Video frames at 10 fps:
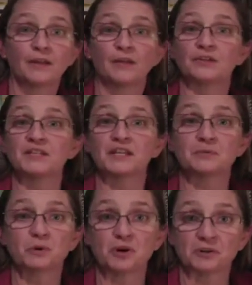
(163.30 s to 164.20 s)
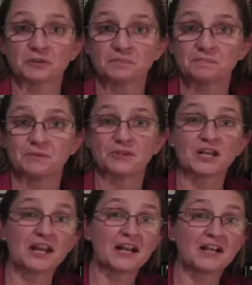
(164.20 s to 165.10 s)
nothing had worked. The
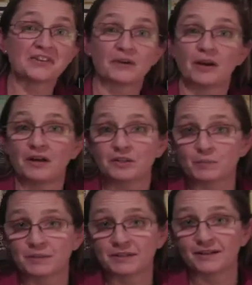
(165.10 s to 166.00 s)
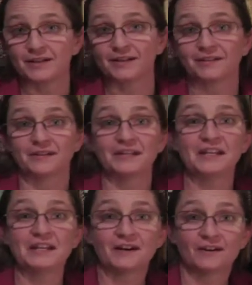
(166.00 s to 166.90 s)
jail, the hospital, the
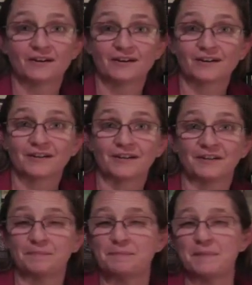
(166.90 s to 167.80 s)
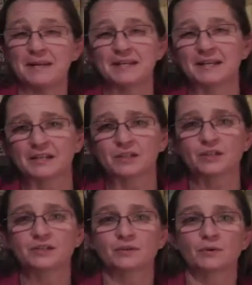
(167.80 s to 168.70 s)
ER, the medication,
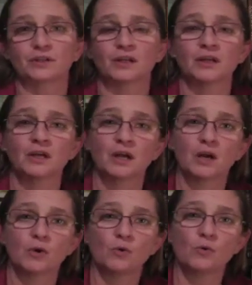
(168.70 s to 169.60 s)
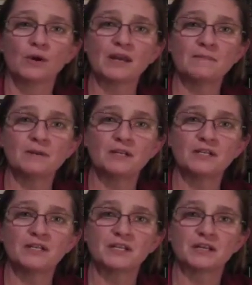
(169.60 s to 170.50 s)
nothing worked.
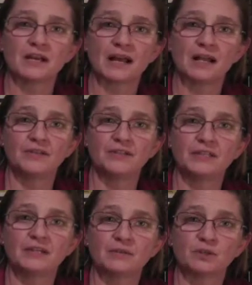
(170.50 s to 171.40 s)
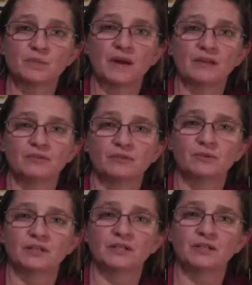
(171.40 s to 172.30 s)
Rebuilding a healthy, respectful
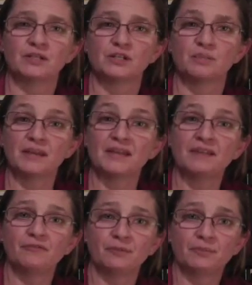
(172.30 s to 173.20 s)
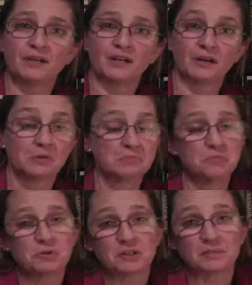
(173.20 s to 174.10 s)
relationship, and then from there,
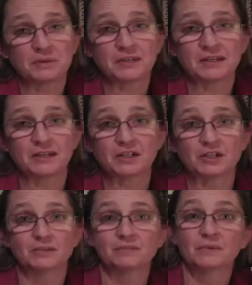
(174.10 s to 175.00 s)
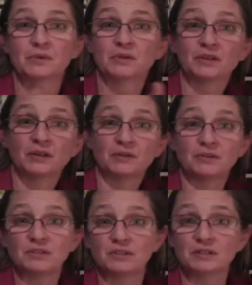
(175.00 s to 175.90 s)
using medication,
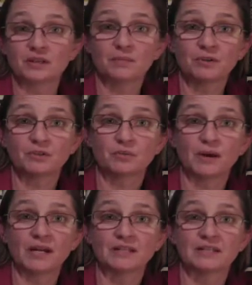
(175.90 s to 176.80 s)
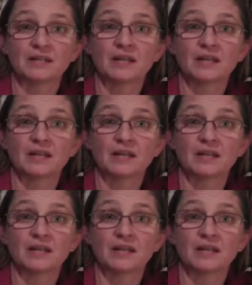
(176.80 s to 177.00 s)
using some other ways,